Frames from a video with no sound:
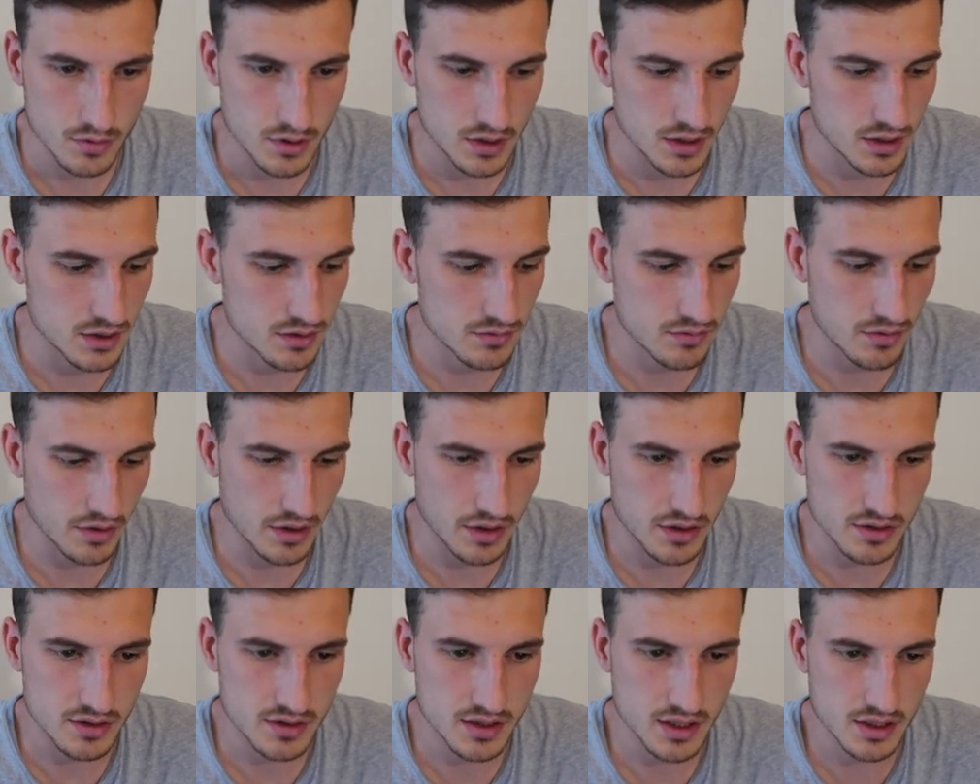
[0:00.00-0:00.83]
He's
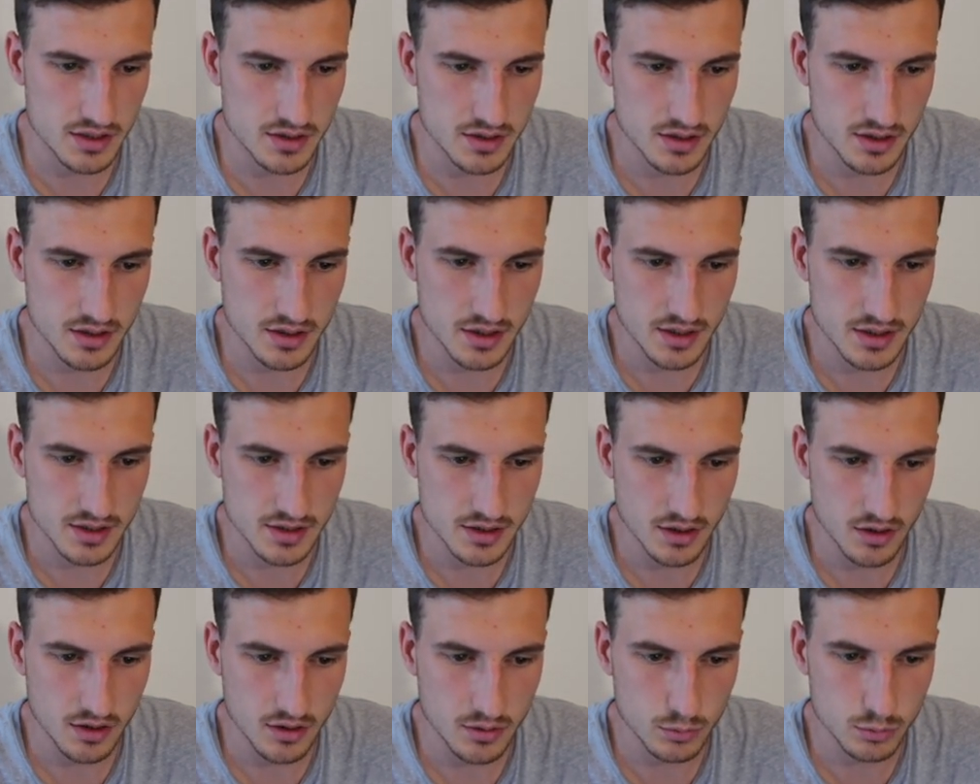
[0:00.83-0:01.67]
very consistent, as
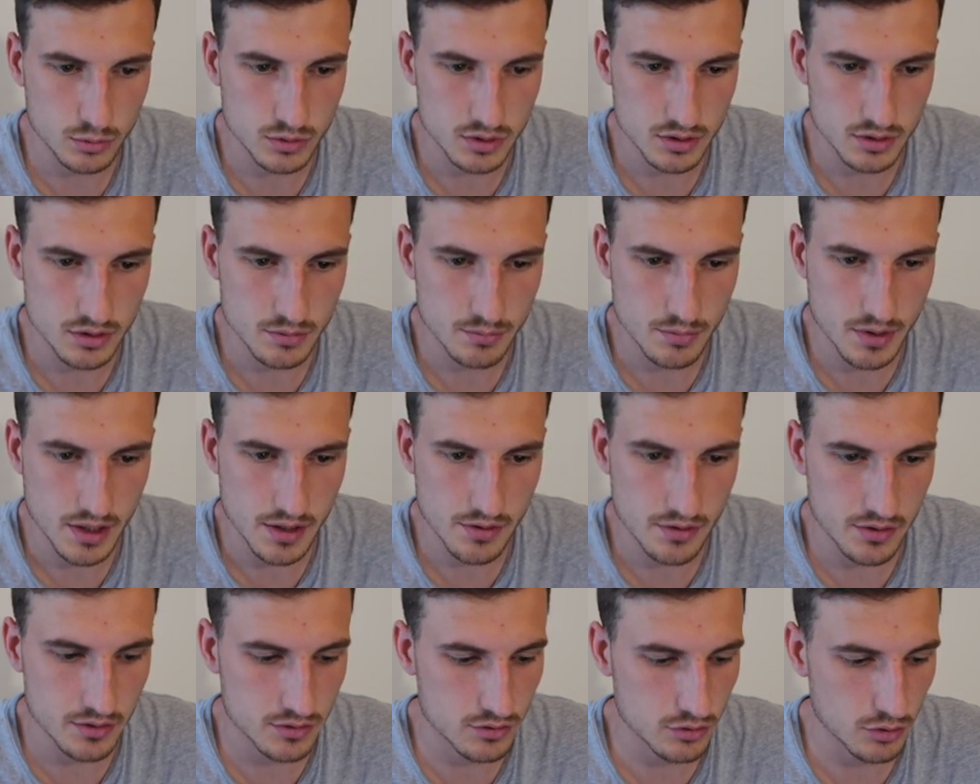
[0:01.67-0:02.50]
old
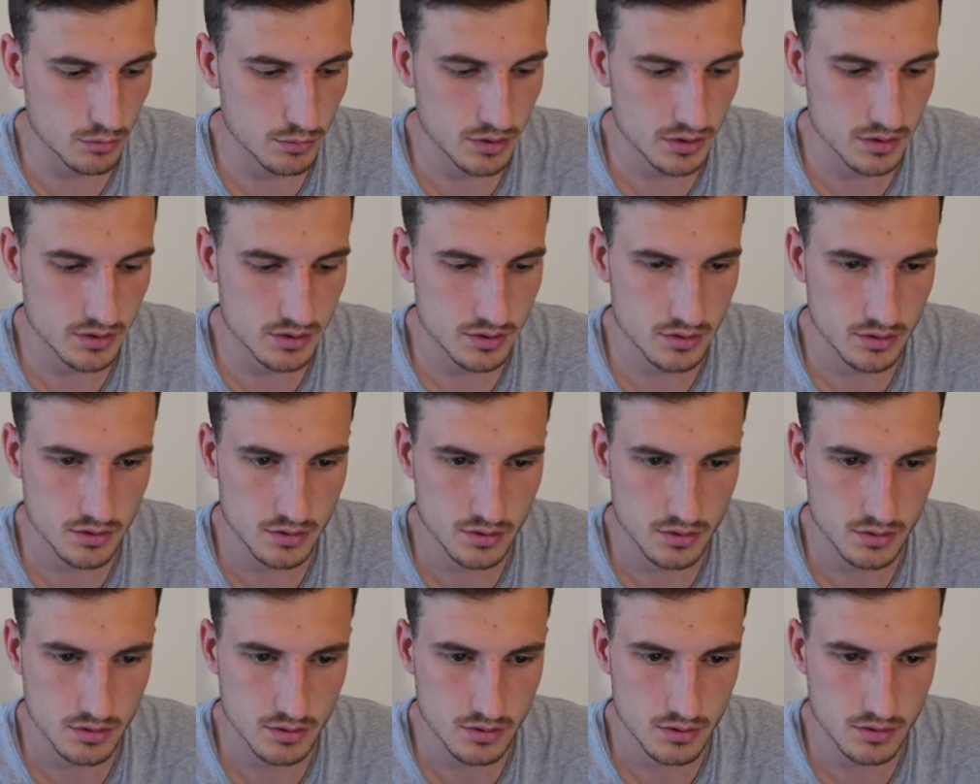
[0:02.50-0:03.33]
Demaryius Thomas.
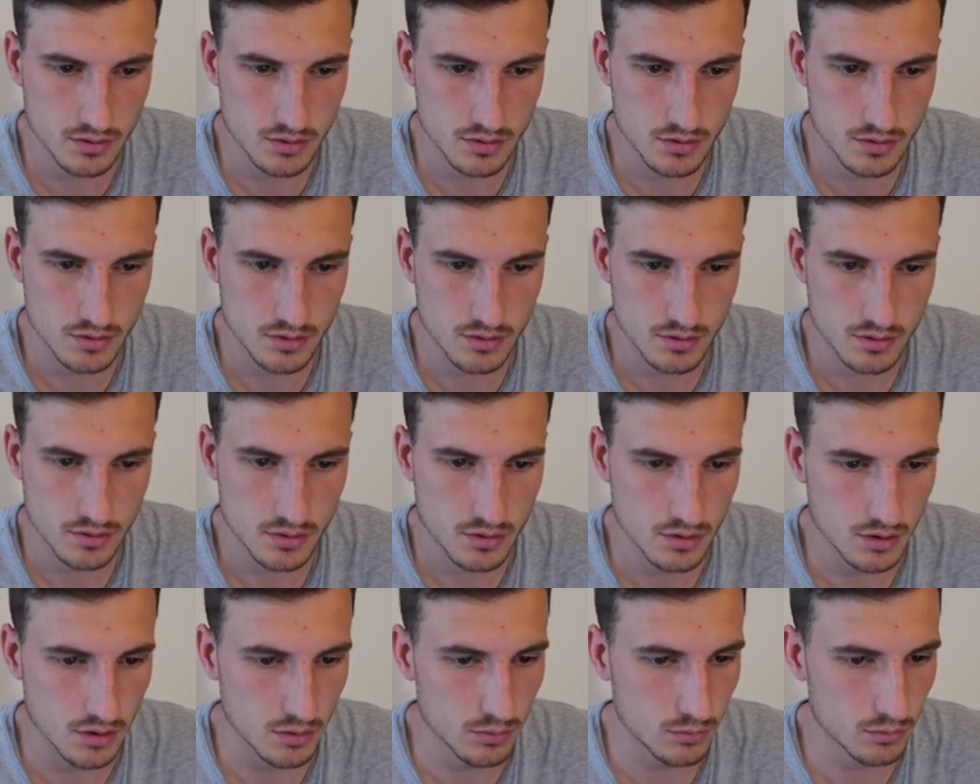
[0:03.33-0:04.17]

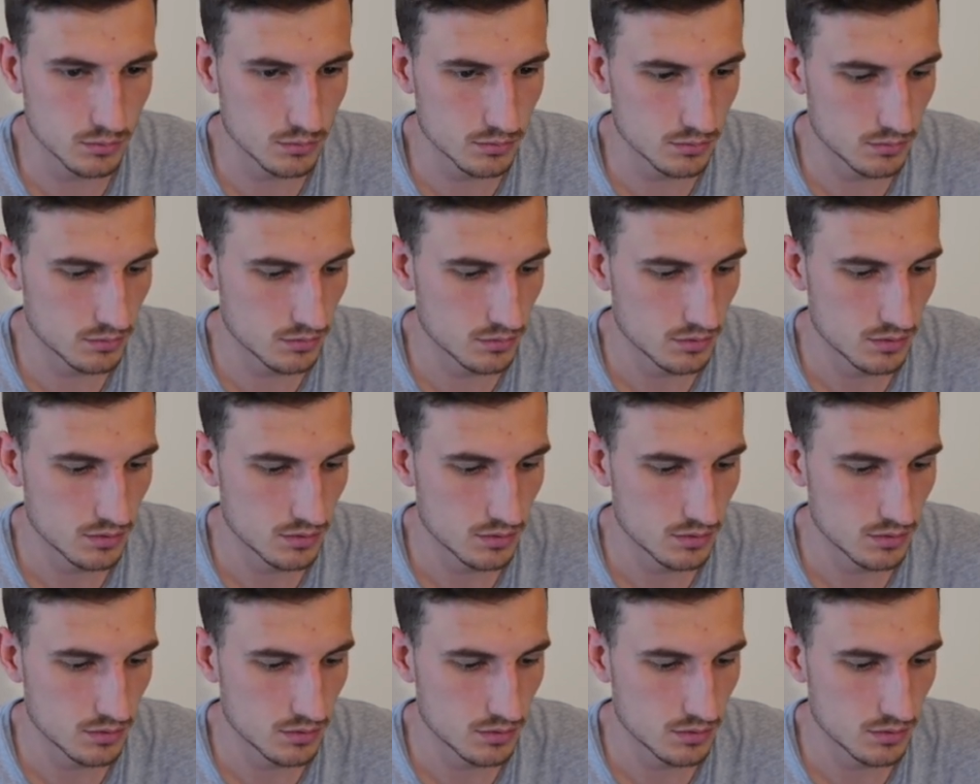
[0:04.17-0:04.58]
Oh.